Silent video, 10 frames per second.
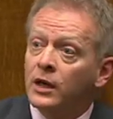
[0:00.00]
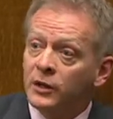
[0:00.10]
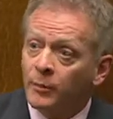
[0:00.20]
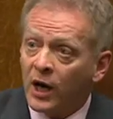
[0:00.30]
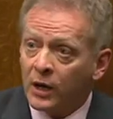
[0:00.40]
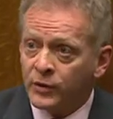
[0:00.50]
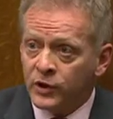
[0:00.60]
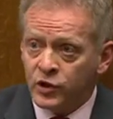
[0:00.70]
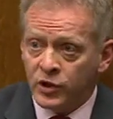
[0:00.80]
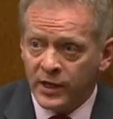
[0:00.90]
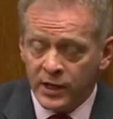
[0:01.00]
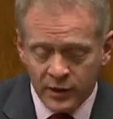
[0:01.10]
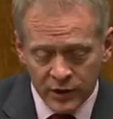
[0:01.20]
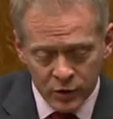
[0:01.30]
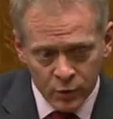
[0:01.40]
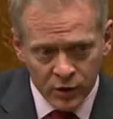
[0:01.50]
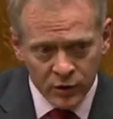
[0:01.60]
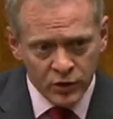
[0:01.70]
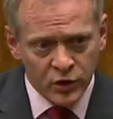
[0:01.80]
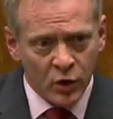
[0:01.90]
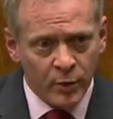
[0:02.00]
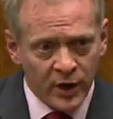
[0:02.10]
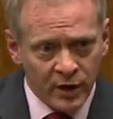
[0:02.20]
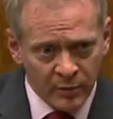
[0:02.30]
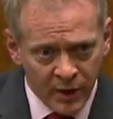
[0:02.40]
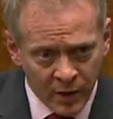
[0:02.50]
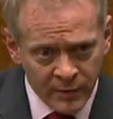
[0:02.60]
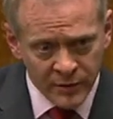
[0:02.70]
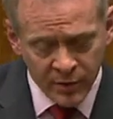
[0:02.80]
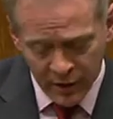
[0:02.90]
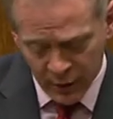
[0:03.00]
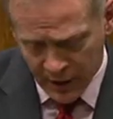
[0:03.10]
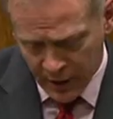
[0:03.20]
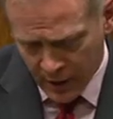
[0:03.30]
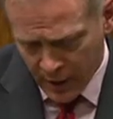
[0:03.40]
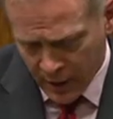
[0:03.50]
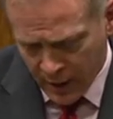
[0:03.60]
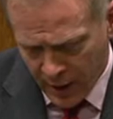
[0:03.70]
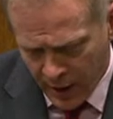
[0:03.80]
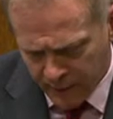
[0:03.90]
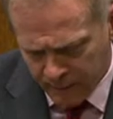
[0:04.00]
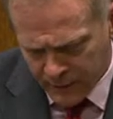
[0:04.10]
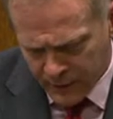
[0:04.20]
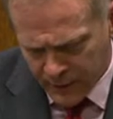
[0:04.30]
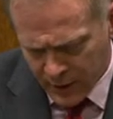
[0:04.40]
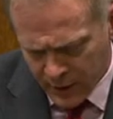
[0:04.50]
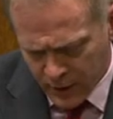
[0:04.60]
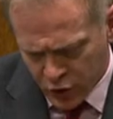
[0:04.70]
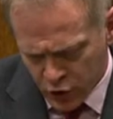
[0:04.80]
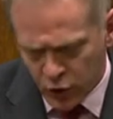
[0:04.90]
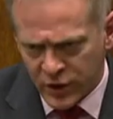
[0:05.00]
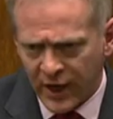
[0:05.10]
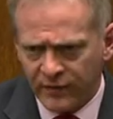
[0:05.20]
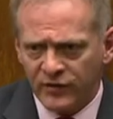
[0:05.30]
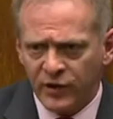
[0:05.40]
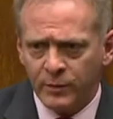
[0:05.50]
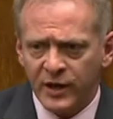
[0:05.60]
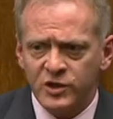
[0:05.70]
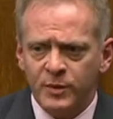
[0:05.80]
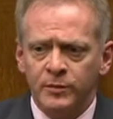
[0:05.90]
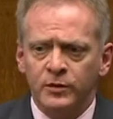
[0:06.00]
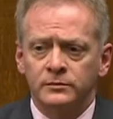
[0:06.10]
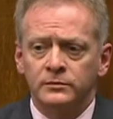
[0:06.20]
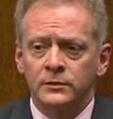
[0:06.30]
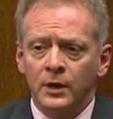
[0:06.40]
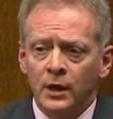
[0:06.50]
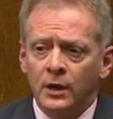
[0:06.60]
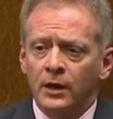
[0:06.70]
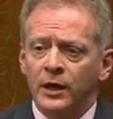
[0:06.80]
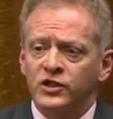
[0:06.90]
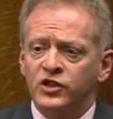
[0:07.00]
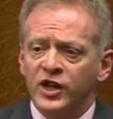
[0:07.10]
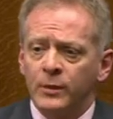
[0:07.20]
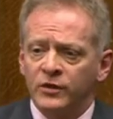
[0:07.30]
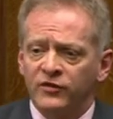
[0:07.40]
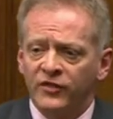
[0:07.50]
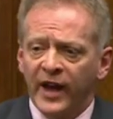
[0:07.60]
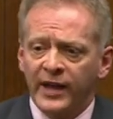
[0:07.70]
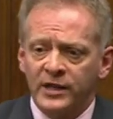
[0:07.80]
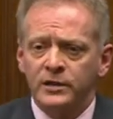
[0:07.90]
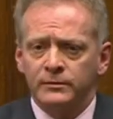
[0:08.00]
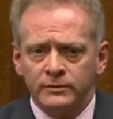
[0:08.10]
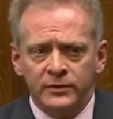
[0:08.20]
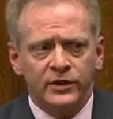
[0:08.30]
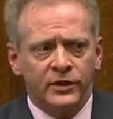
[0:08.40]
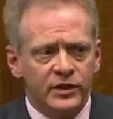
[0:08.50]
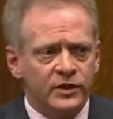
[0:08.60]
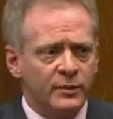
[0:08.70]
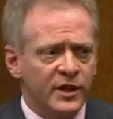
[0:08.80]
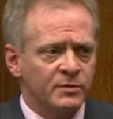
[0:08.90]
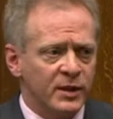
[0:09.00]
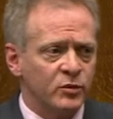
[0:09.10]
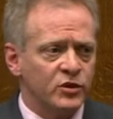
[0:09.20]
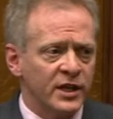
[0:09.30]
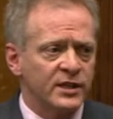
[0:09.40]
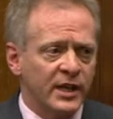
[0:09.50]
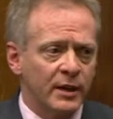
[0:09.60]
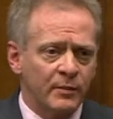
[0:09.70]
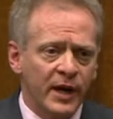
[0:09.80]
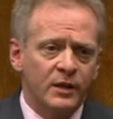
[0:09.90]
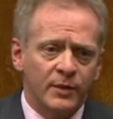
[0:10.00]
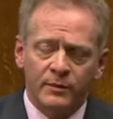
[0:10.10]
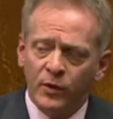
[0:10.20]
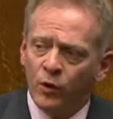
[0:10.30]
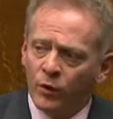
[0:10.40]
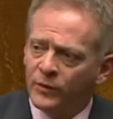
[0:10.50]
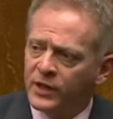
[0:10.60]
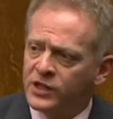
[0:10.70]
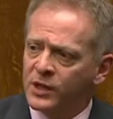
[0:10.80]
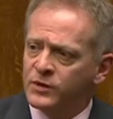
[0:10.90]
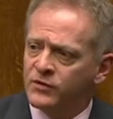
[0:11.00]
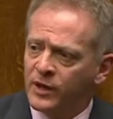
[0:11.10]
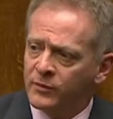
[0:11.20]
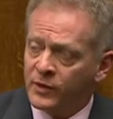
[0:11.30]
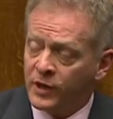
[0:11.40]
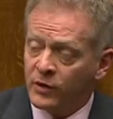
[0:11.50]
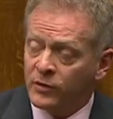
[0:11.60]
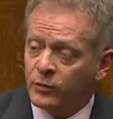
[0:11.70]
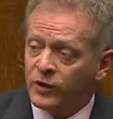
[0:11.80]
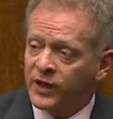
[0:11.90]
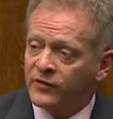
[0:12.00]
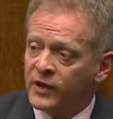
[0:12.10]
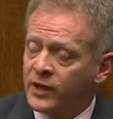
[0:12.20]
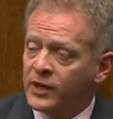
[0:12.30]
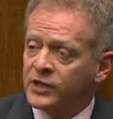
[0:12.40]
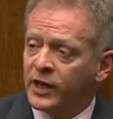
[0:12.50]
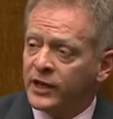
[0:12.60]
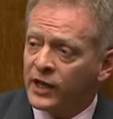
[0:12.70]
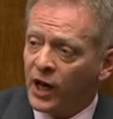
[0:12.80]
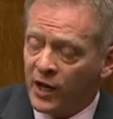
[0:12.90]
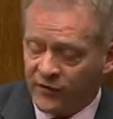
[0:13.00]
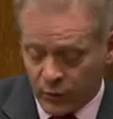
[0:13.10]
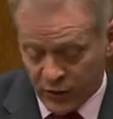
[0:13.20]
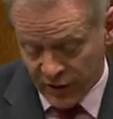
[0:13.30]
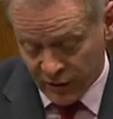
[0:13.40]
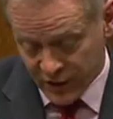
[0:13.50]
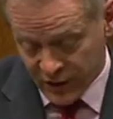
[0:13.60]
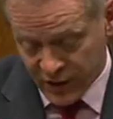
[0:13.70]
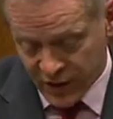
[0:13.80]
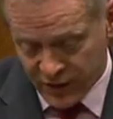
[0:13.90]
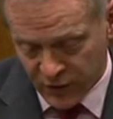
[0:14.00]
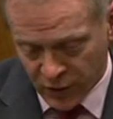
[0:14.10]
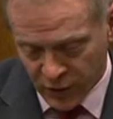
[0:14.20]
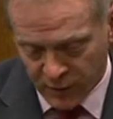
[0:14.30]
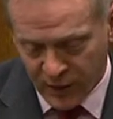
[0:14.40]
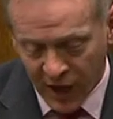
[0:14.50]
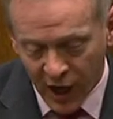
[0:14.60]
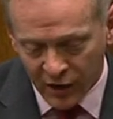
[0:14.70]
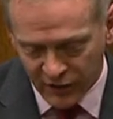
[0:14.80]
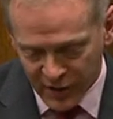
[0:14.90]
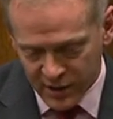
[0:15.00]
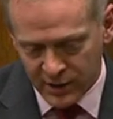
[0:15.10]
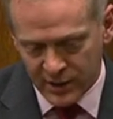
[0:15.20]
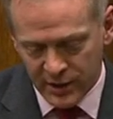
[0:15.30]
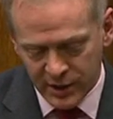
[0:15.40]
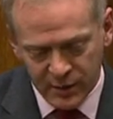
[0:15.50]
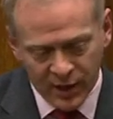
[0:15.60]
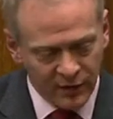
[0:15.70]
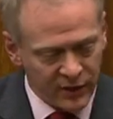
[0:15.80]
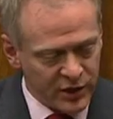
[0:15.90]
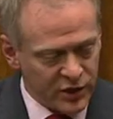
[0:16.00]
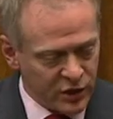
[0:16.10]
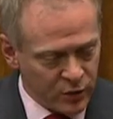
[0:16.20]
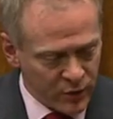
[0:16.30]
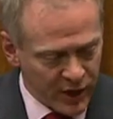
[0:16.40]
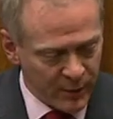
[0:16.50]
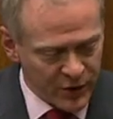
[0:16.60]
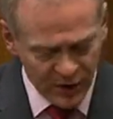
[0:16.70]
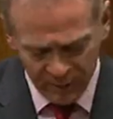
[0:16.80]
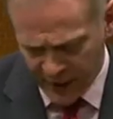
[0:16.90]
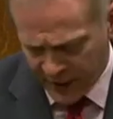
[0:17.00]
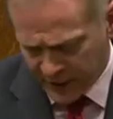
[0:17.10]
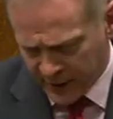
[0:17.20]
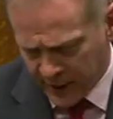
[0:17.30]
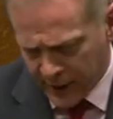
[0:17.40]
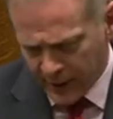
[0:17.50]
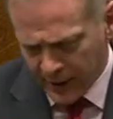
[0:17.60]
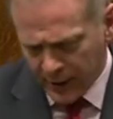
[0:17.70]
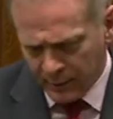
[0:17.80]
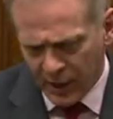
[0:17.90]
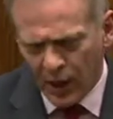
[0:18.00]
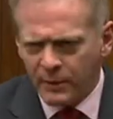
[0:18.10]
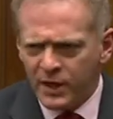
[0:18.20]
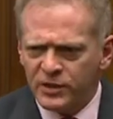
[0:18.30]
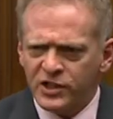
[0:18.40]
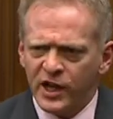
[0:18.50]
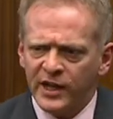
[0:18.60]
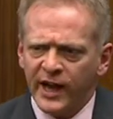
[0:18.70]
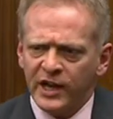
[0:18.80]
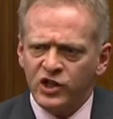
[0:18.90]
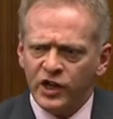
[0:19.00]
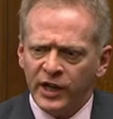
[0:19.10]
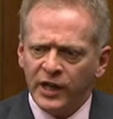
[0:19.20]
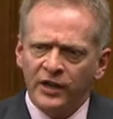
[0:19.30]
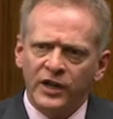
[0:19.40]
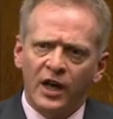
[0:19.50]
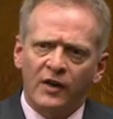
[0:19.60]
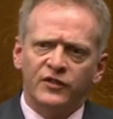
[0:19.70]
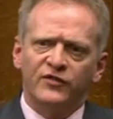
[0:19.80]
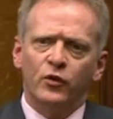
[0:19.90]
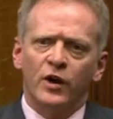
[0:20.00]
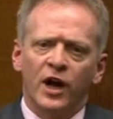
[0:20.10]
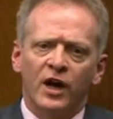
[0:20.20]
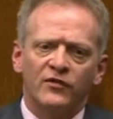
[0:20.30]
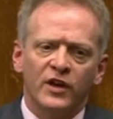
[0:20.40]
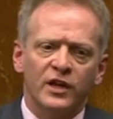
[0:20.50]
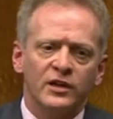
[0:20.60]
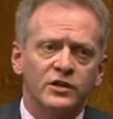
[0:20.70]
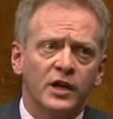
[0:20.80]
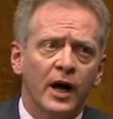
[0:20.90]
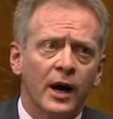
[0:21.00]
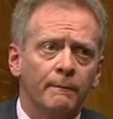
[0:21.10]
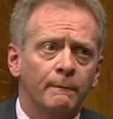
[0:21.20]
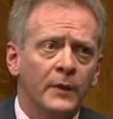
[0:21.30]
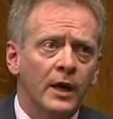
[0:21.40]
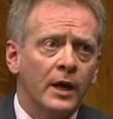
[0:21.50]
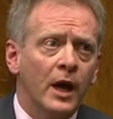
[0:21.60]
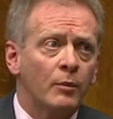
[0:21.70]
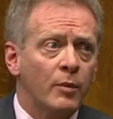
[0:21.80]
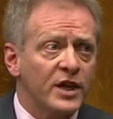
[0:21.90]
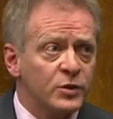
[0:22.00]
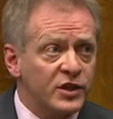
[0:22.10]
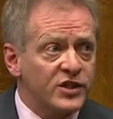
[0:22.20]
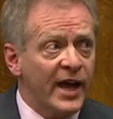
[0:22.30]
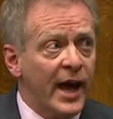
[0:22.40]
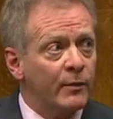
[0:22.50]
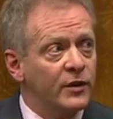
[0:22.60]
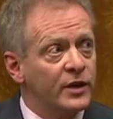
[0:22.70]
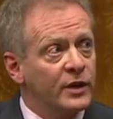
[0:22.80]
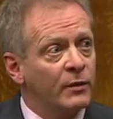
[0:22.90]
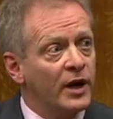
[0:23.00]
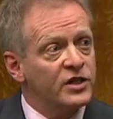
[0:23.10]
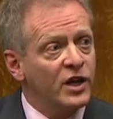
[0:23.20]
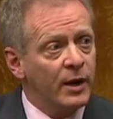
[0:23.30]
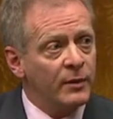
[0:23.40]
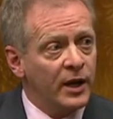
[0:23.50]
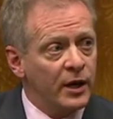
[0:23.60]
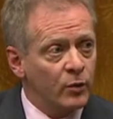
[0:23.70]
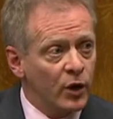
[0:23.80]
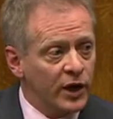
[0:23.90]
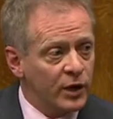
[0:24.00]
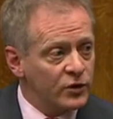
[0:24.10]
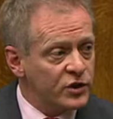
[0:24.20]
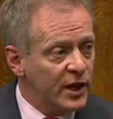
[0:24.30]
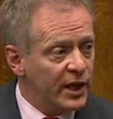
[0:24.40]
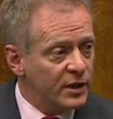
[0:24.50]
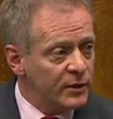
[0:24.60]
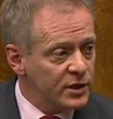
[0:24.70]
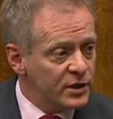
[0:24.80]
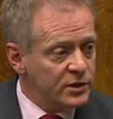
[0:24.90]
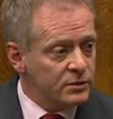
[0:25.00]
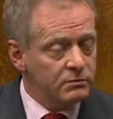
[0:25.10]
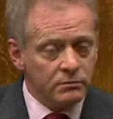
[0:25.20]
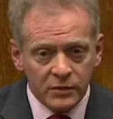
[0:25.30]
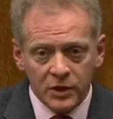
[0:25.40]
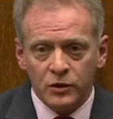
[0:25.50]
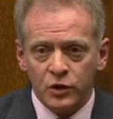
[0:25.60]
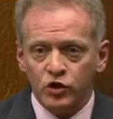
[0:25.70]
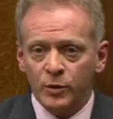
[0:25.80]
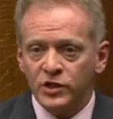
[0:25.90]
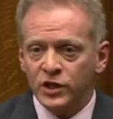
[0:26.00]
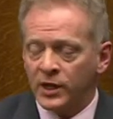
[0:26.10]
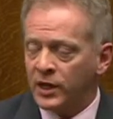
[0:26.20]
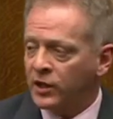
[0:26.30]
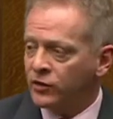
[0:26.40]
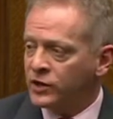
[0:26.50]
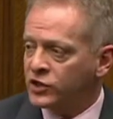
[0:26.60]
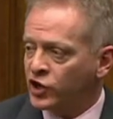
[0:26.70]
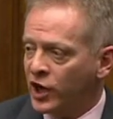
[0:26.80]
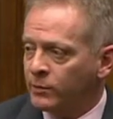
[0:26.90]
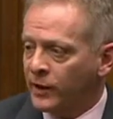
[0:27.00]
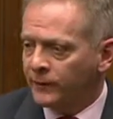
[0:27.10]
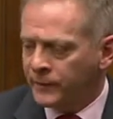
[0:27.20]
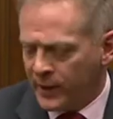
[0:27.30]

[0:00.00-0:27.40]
the parliament that should lead in this world, not copy other parliaments, by the way, um, should have the very best people. And it's a statement of fact that the best people tend to get paid a bit more in terms of their, you know, what they've done in life, whether they've been successful or not. Part of it, at least part of it, is to do with how much they're paid. But I have made a mistake, actually, and I think after four and a half years, um, I'm prepared to accept that in my time here, working on select committees, contributing here in this chamber,